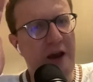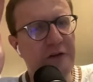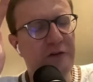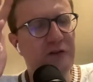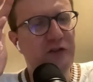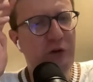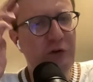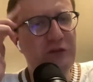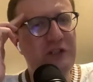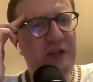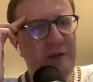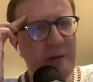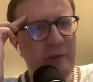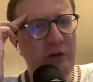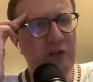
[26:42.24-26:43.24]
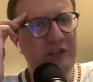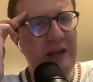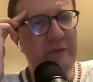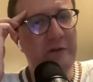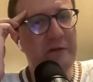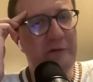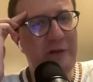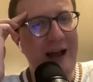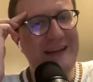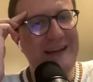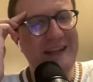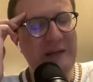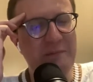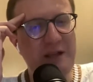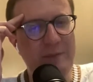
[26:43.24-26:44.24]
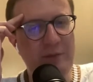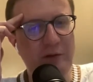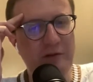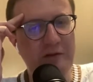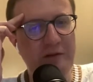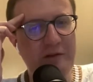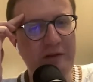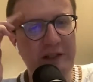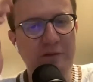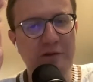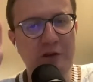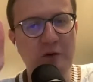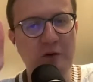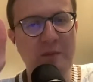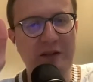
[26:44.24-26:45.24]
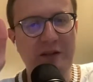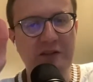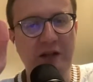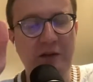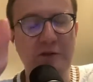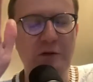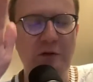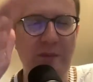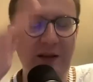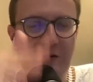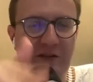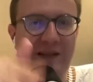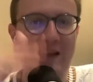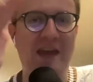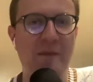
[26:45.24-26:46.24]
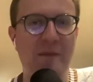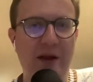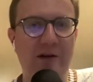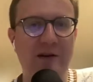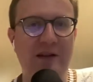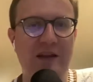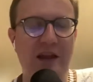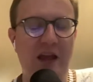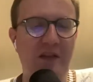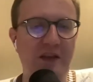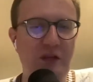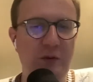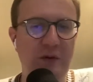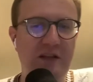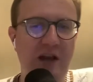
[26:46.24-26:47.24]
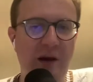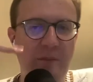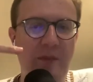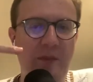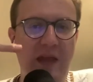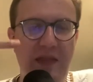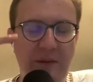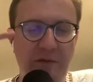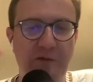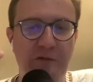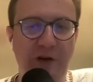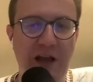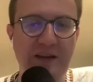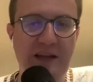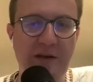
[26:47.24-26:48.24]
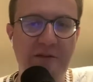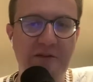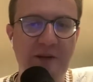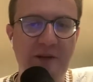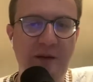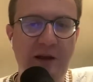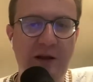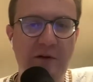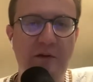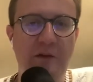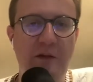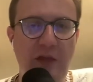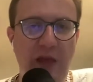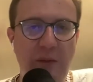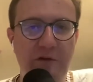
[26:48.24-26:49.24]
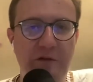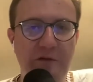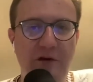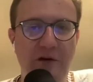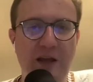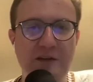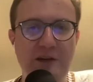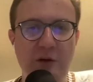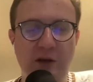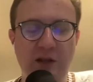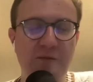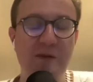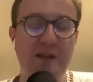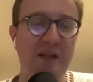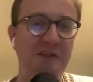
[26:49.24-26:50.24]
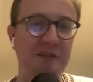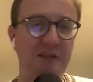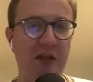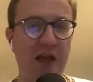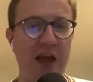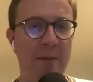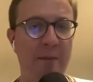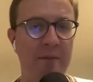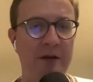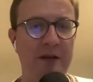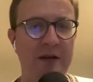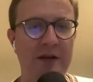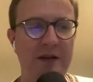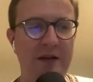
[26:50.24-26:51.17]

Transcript: under George W. Bush, they were finding people. Like if you were Mexican, if you were Mexican and American, and then you would come and they would find out somehow, they would find you because because to them,